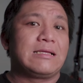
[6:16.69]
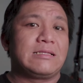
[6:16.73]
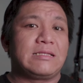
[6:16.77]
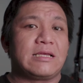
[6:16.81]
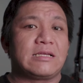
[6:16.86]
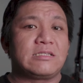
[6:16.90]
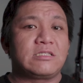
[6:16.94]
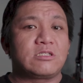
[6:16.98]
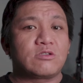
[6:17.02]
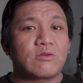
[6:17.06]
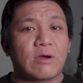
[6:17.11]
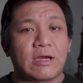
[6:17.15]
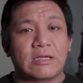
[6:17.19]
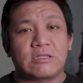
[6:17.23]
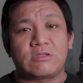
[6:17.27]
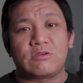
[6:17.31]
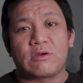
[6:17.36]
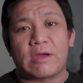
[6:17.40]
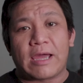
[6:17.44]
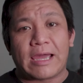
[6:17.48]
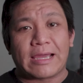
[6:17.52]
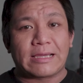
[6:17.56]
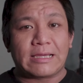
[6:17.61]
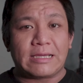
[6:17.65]
then try
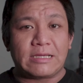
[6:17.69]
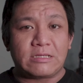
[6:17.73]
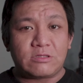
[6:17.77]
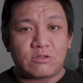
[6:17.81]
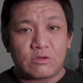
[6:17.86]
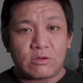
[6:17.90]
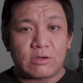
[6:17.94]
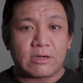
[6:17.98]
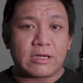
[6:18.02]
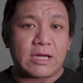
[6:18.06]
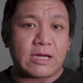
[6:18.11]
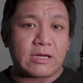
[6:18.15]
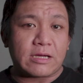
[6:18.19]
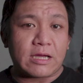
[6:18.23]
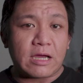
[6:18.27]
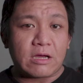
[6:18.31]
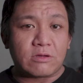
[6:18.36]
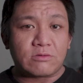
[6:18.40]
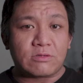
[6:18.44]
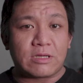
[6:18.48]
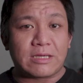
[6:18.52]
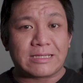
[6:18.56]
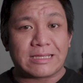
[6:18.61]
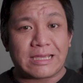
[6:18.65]
to hack into your
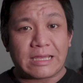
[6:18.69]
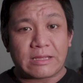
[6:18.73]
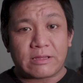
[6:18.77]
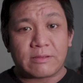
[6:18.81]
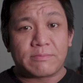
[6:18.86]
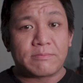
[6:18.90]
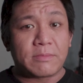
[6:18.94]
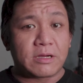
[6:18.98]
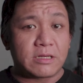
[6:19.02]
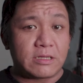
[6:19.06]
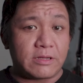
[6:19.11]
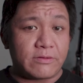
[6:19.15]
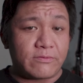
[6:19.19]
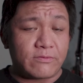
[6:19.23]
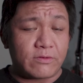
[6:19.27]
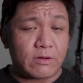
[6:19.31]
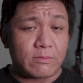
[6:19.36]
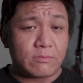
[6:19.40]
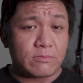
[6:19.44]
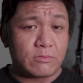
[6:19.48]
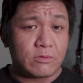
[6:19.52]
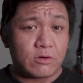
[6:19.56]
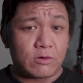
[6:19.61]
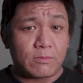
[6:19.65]
account and get money
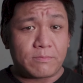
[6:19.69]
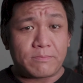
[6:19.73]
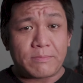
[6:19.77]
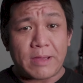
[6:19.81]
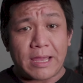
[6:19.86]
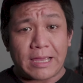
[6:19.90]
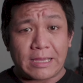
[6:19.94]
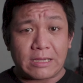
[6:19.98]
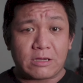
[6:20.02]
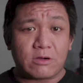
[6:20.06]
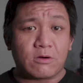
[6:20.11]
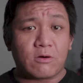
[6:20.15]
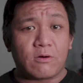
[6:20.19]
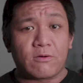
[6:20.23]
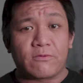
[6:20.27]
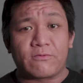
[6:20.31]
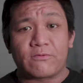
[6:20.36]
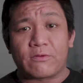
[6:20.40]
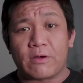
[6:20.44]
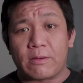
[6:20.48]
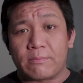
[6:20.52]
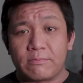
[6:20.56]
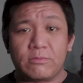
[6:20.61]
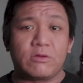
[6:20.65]
from your bank or
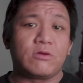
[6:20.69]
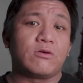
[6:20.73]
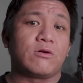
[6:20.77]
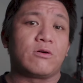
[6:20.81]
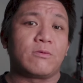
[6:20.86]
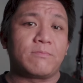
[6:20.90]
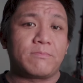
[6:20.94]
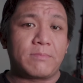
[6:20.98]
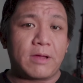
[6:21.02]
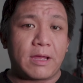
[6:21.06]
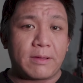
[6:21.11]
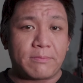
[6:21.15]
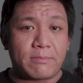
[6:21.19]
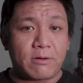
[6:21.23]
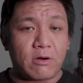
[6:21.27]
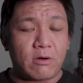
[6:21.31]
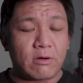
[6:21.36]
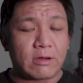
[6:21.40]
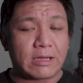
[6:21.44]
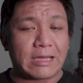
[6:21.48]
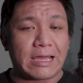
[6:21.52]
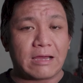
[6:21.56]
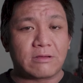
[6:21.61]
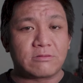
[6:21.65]
from your
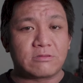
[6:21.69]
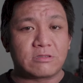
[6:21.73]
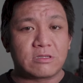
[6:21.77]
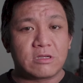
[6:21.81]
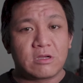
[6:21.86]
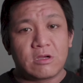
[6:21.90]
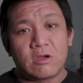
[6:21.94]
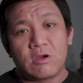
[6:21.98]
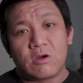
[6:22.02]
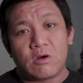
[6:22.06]
PayPal accounts